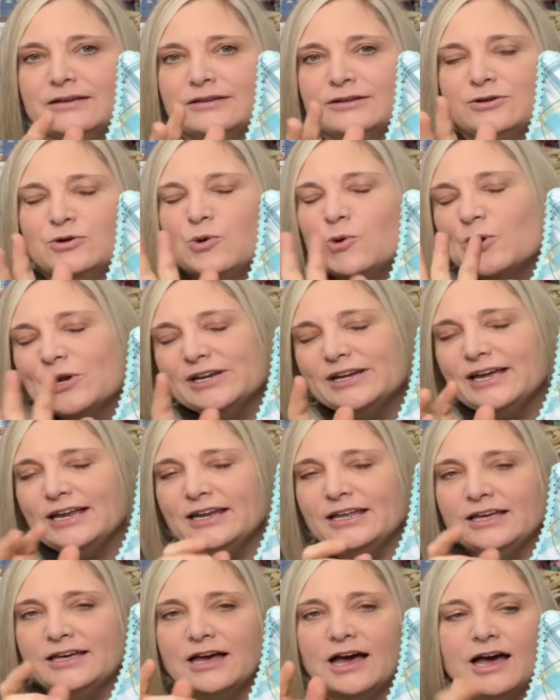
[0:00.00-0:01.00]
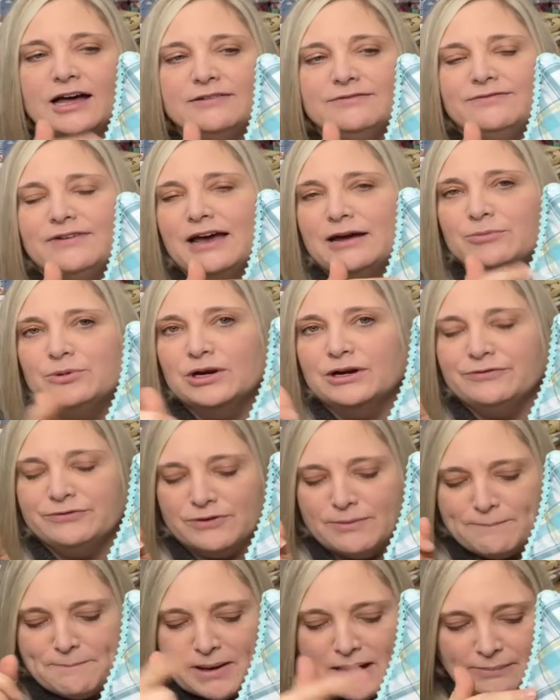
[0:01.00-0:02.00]
coordinating cotton fabric
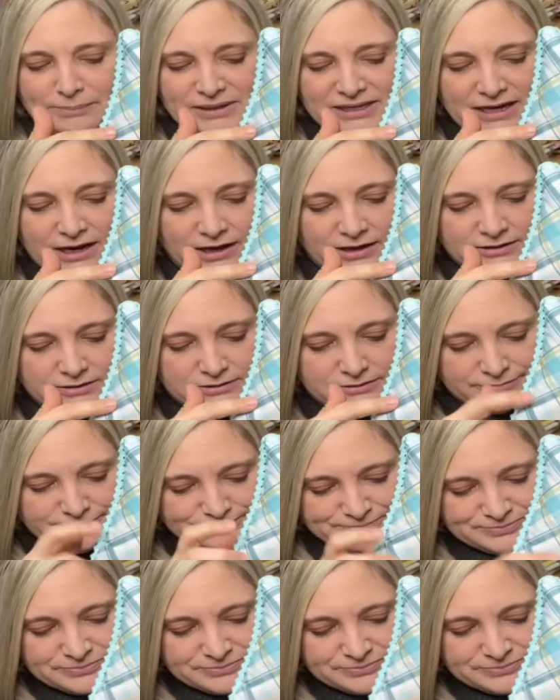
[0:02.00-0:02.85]
from Poppy Cotton.